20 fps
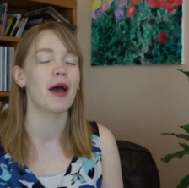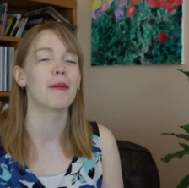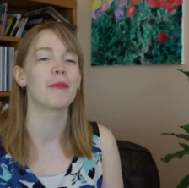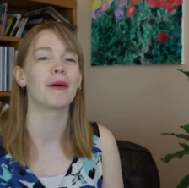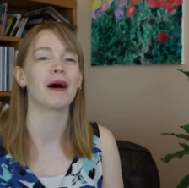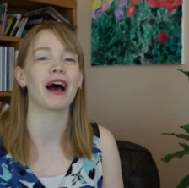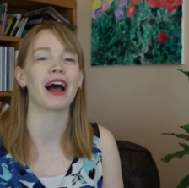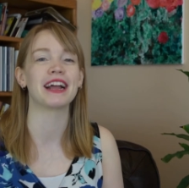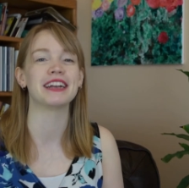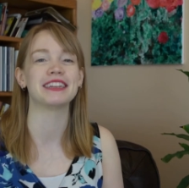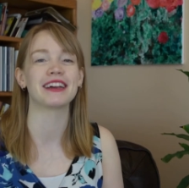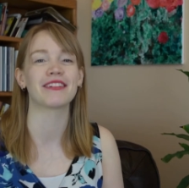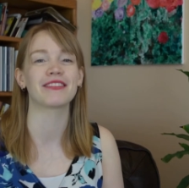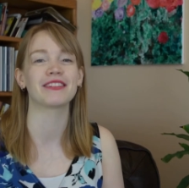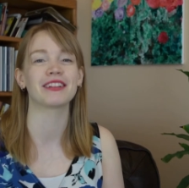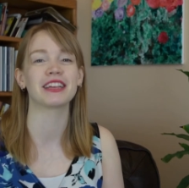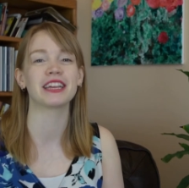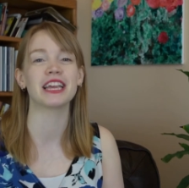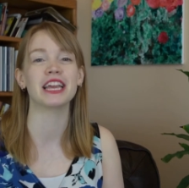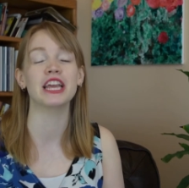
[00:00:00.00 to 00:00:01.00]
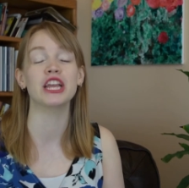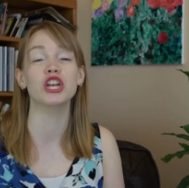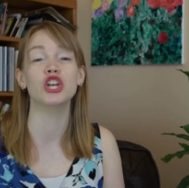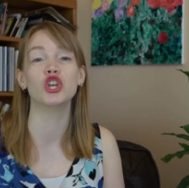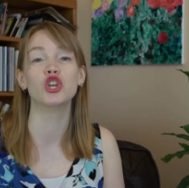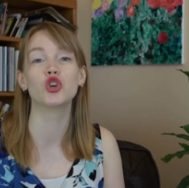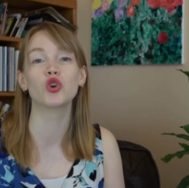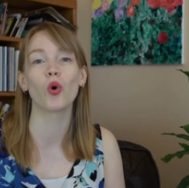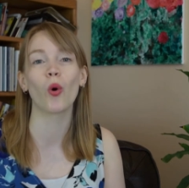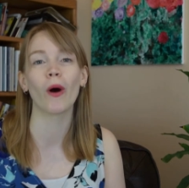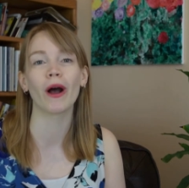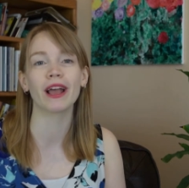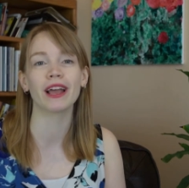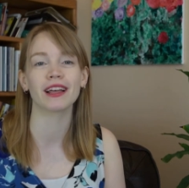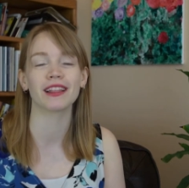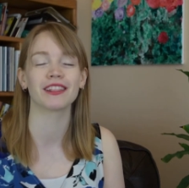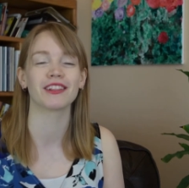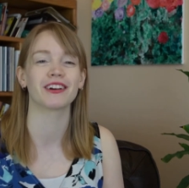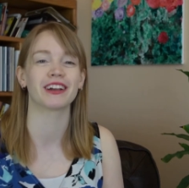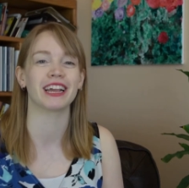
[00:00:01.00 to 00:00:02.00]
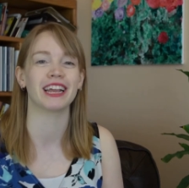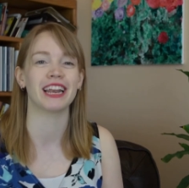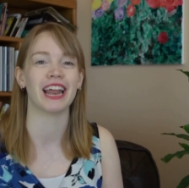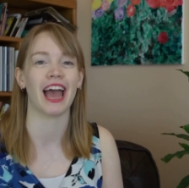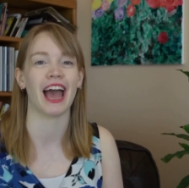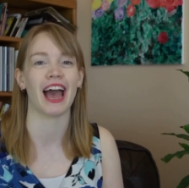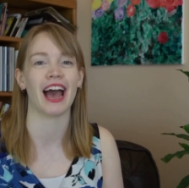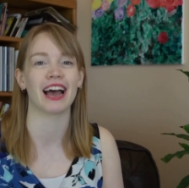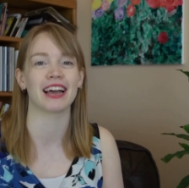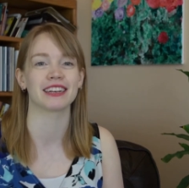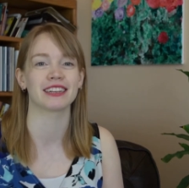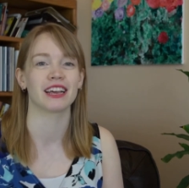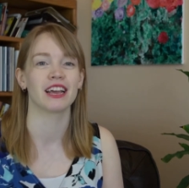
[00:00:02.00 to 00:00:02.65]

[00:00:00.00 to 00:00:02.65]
but I definitely enjoy looking at